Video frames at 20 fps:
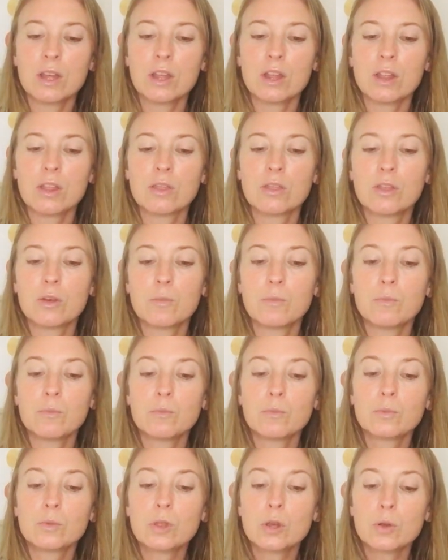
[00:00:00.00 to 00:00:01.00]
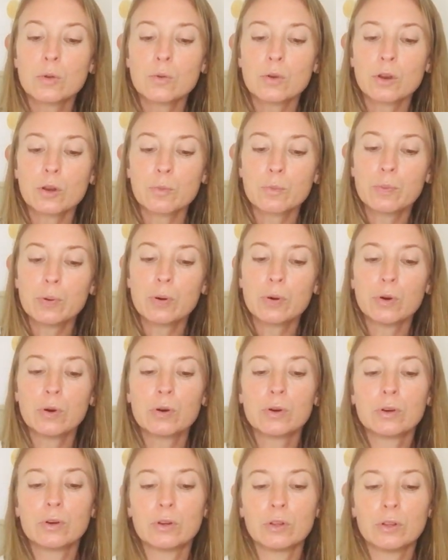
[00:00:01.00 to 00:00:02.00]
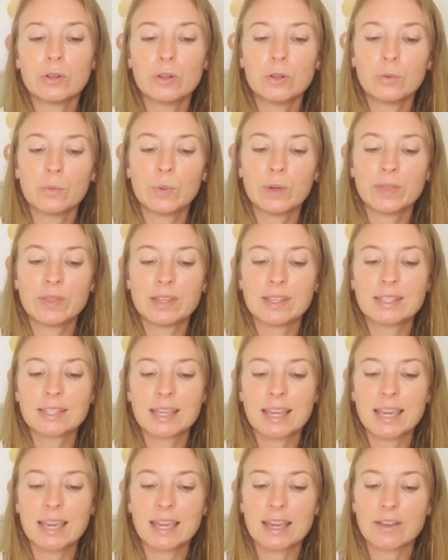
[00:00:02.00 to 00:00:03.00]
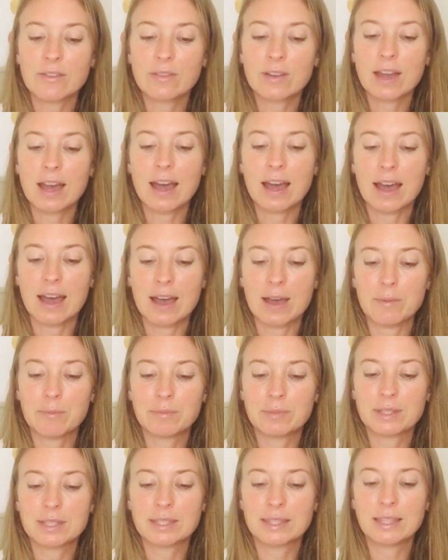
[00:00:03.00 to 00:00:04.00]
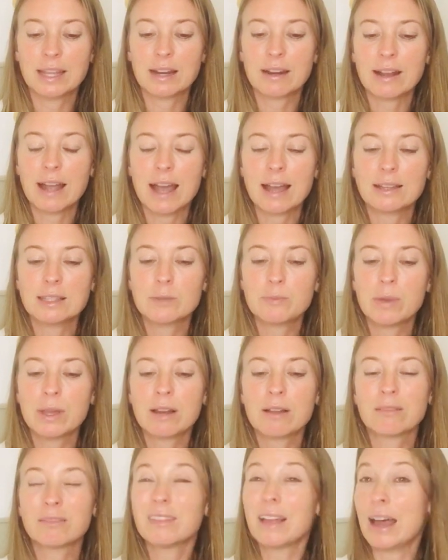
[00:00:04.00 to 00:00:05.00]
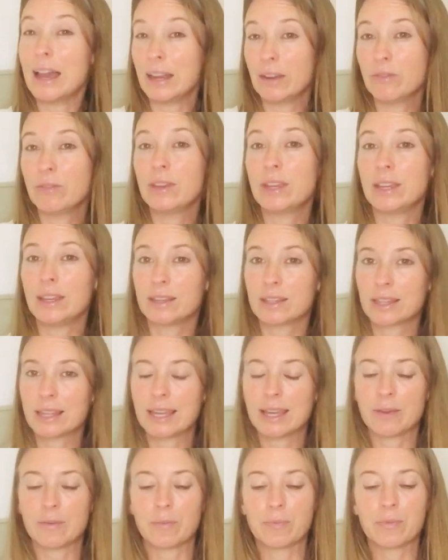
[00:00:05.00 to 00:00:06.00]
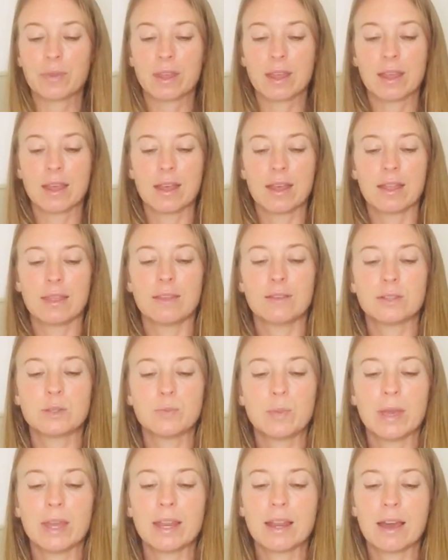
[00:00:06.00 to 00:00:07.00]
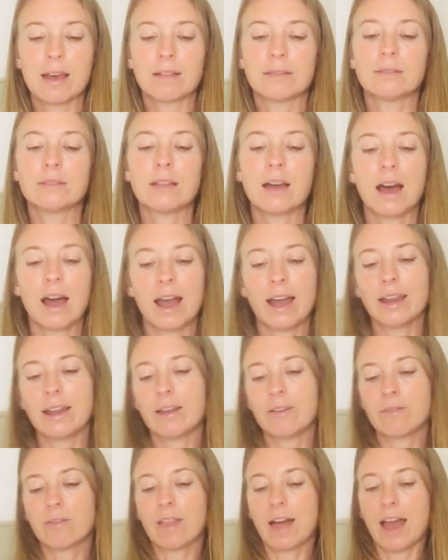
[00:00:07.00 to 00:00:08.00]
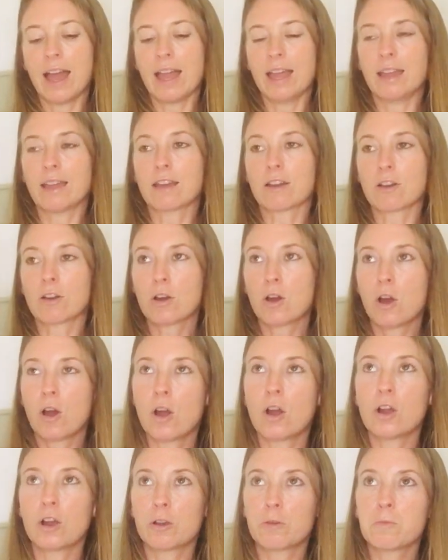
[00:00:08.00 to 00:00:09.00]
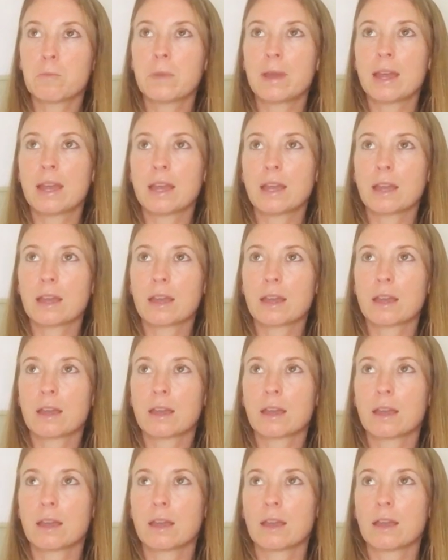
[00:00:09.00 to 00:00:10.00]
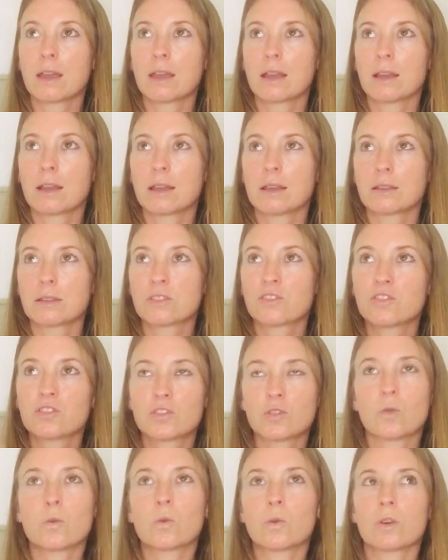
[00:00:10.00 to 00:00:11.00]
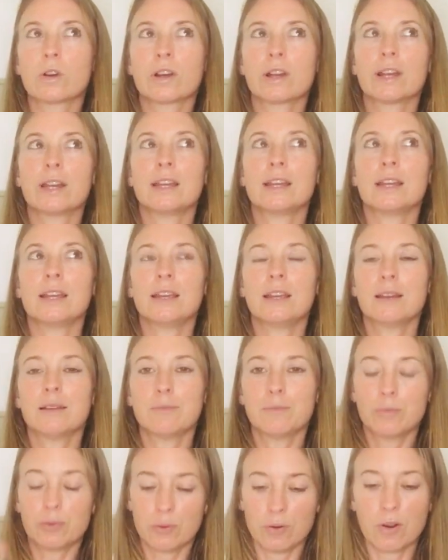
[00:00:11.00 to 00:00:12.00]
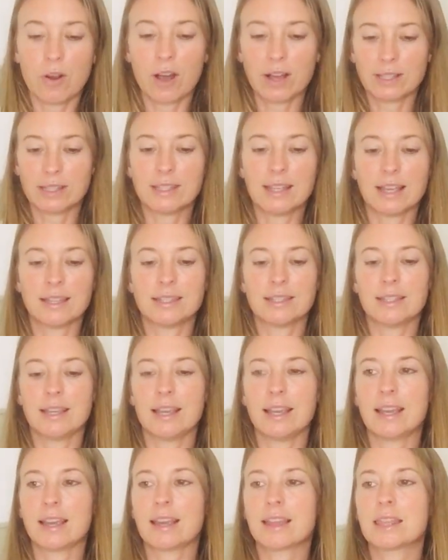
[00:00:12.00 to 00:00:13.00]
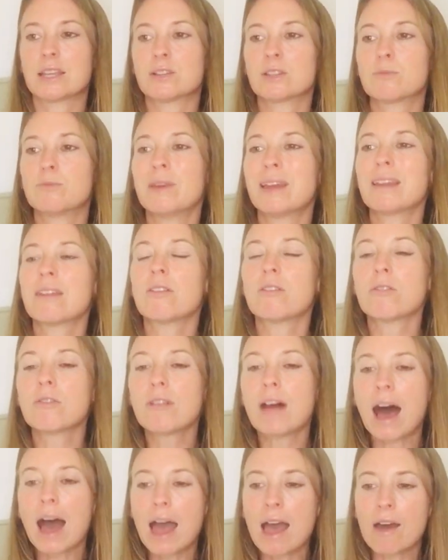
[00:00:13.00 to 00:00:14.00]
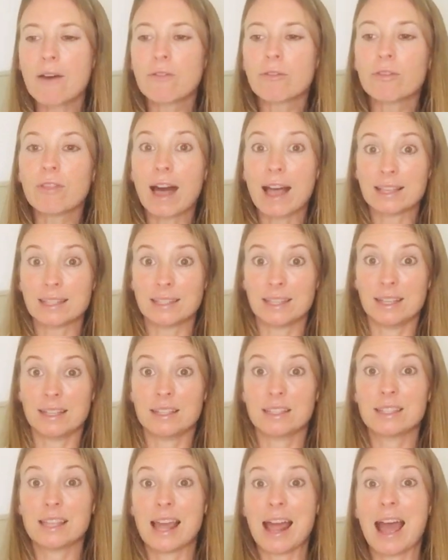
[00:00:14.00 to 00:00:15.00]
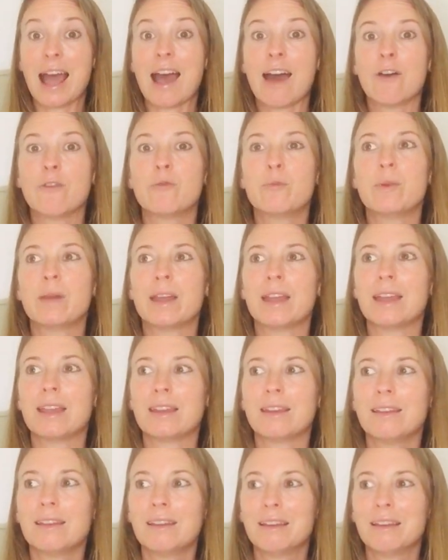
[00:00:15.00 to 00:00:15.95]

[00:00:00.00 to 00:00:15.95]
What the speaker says: the lunar pull with this King of Cups, there has been a lot of healing. There's been a lot of like karmic story processing. There's been a lot of lessons that have been,